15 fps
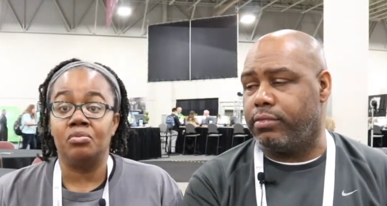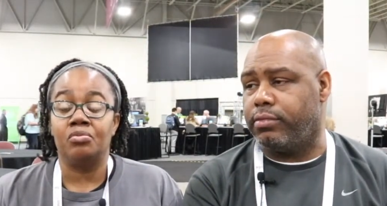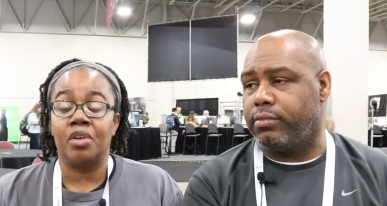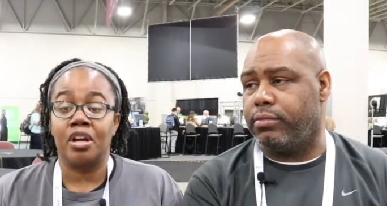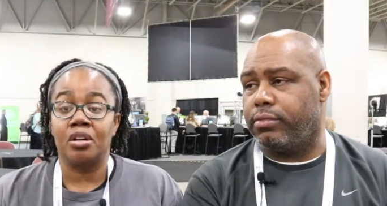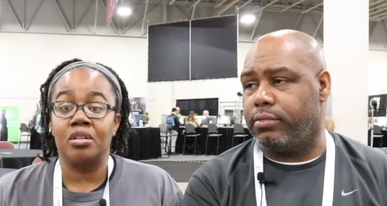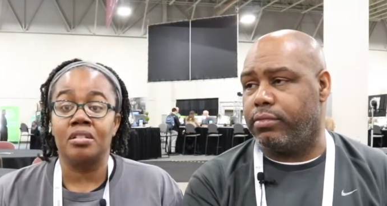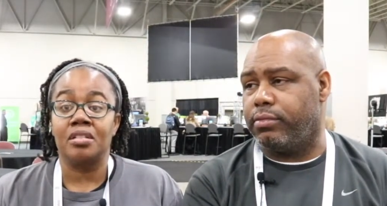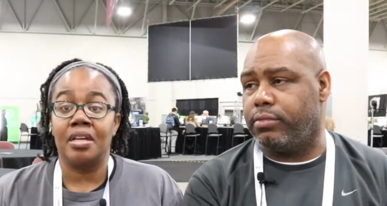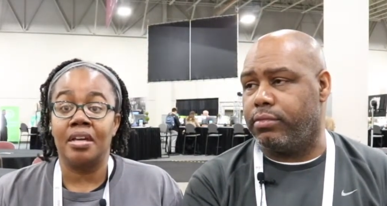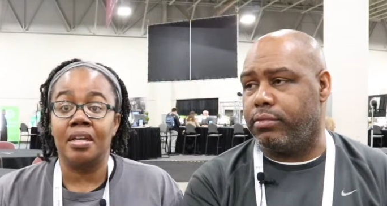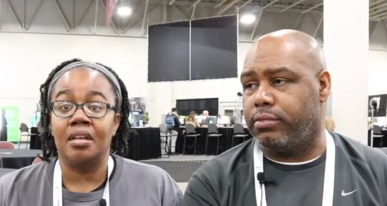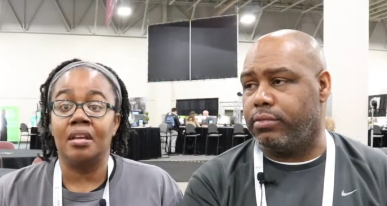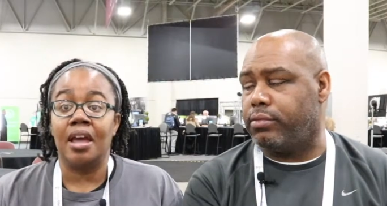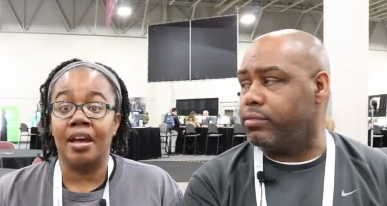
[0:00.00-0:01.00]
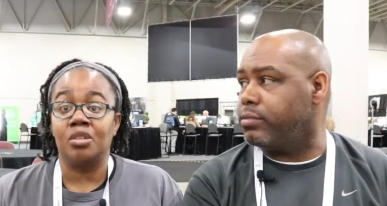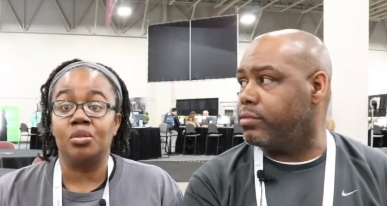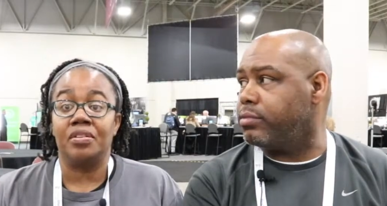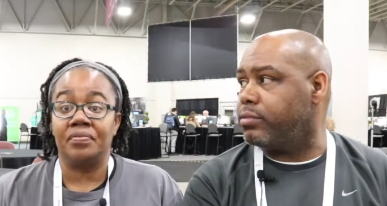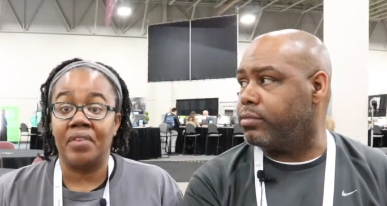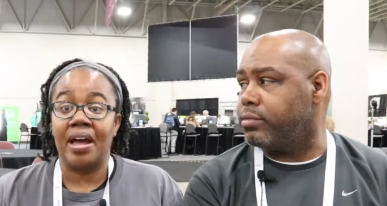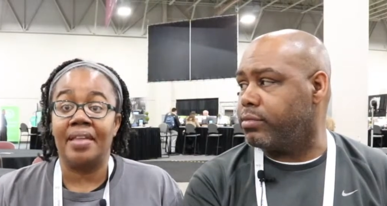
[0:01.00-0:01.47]
Speaker 1: records and
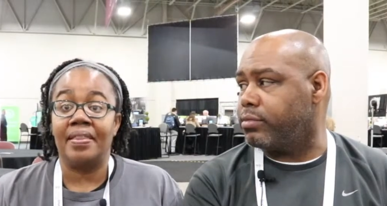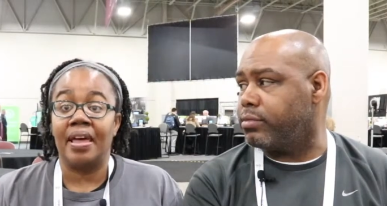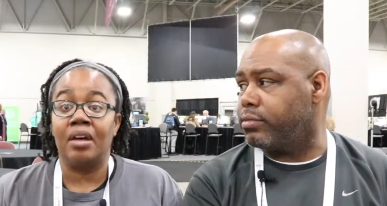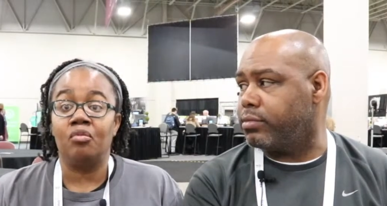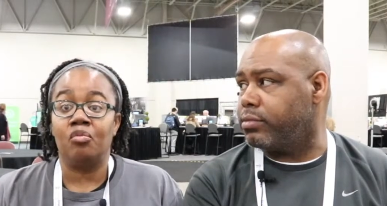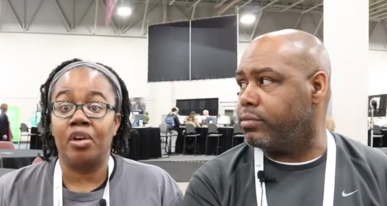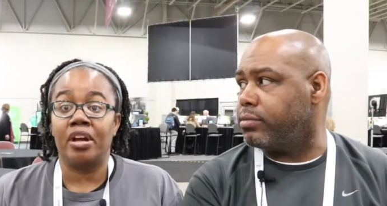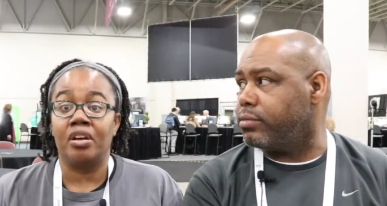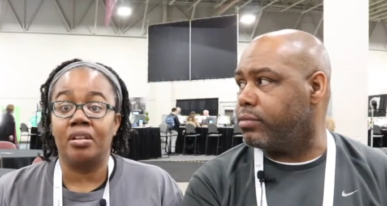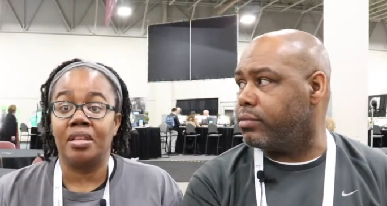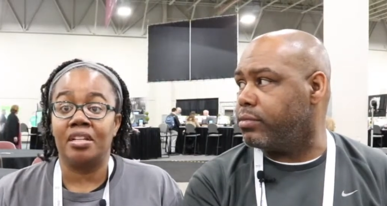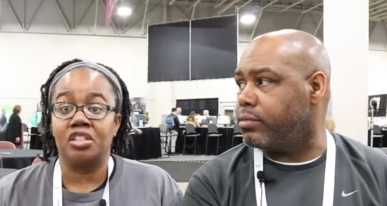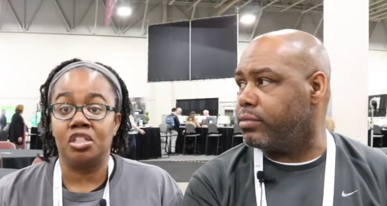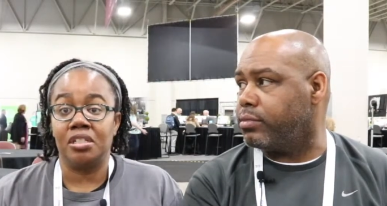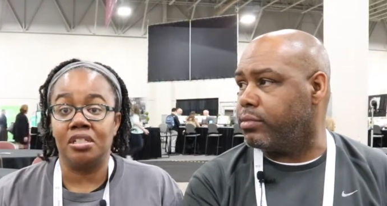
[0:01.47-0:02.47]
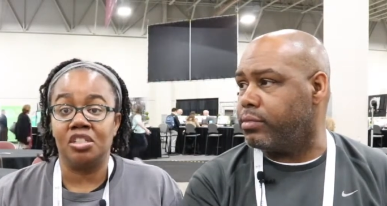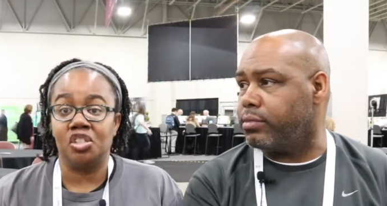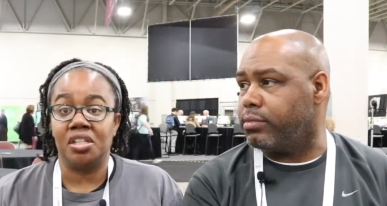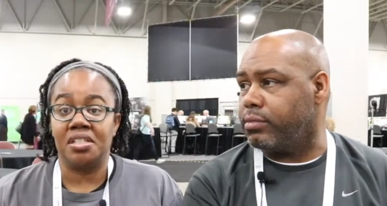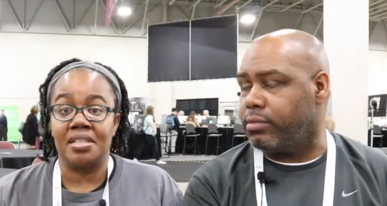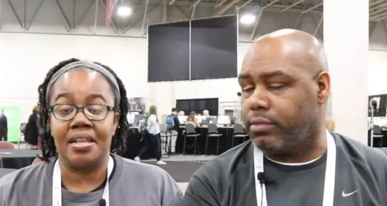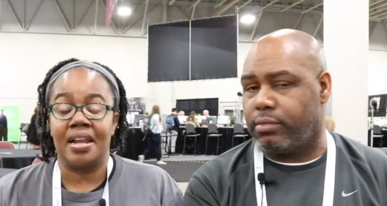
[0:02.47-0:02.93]
actually find that record that she
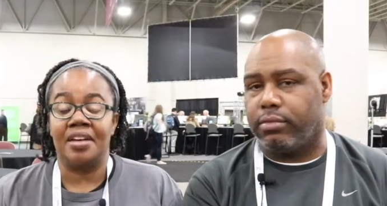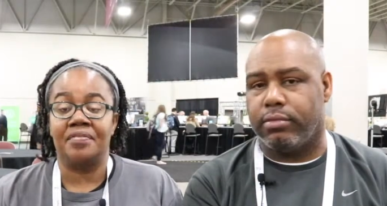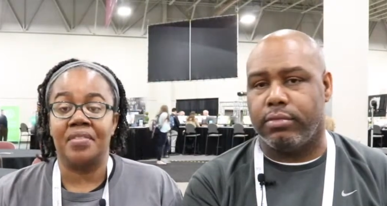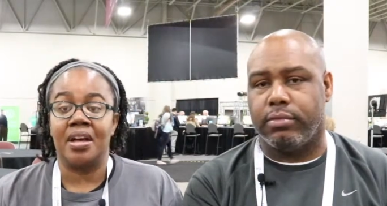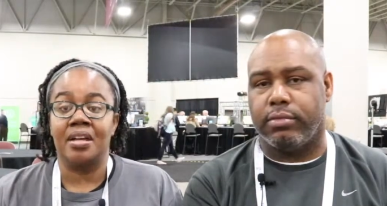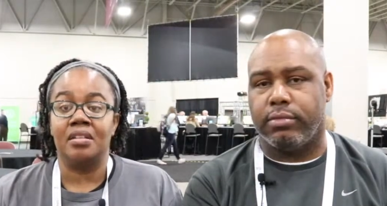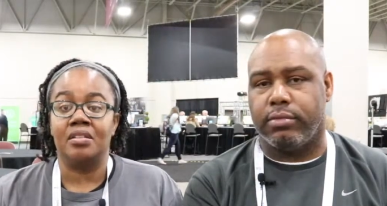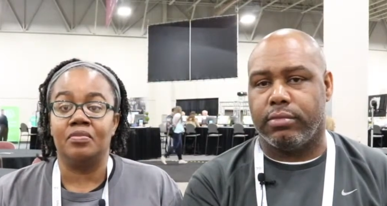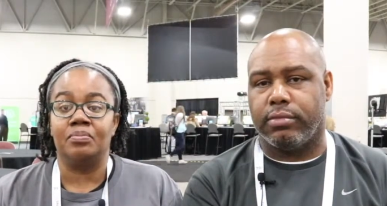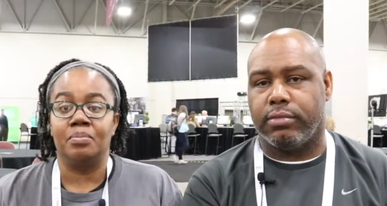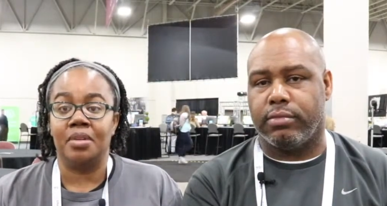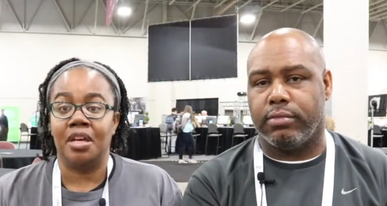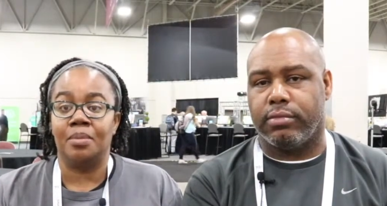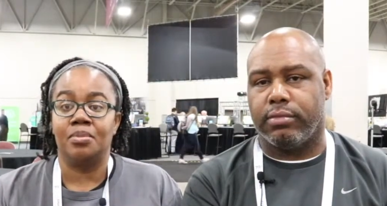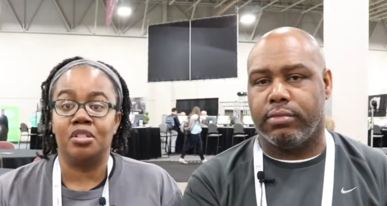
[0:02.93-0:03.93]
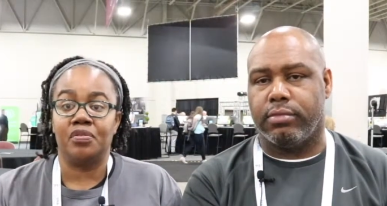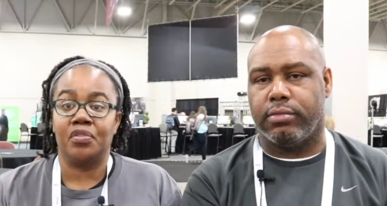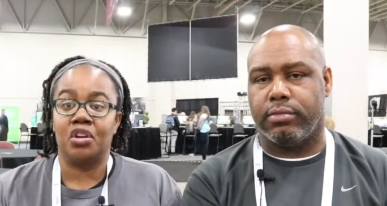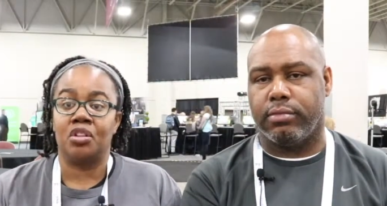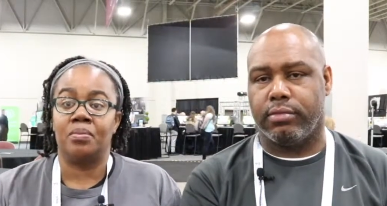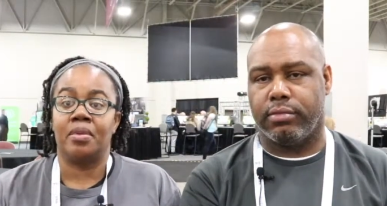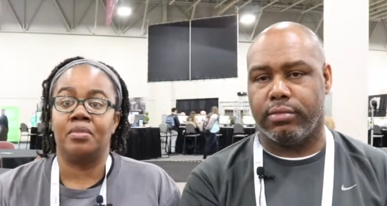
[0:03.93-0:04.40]
suggested that I find to be able to
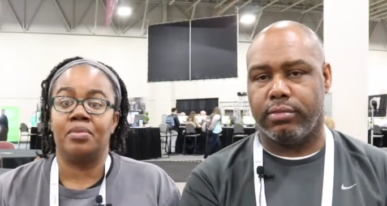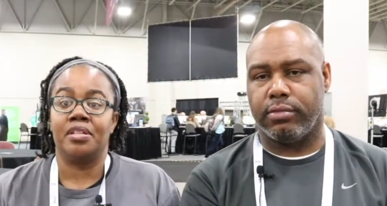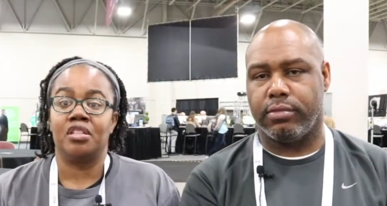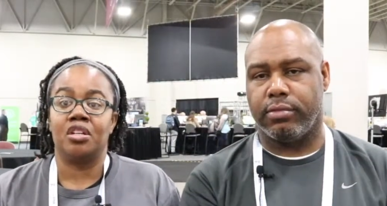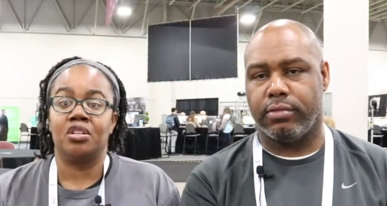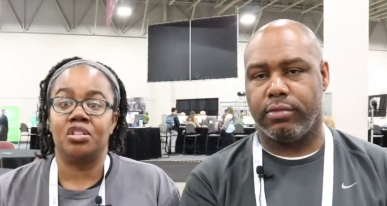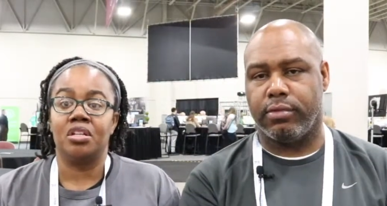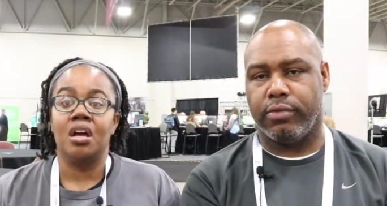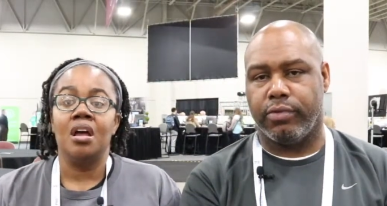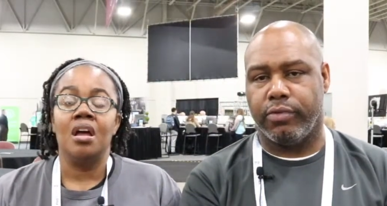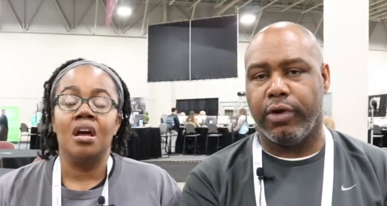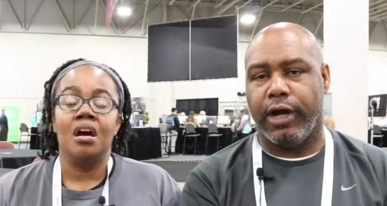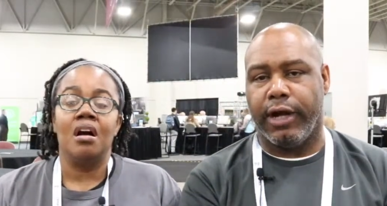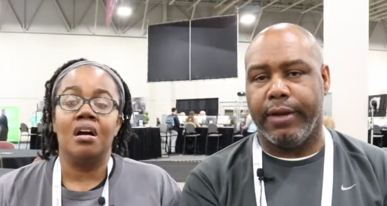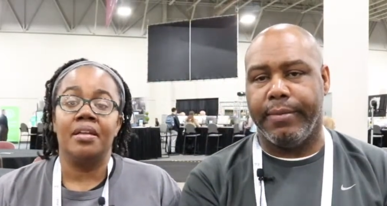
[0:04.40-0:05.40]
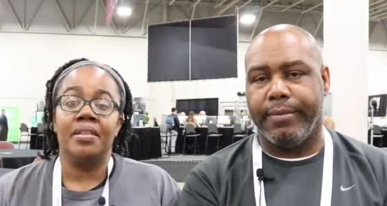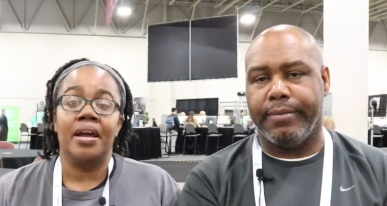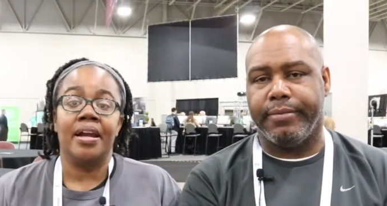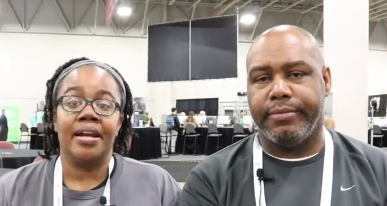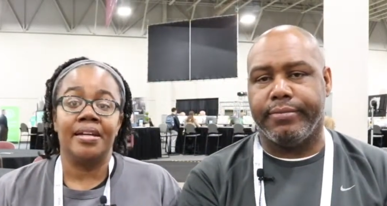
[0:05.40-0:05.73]
further my research right. on that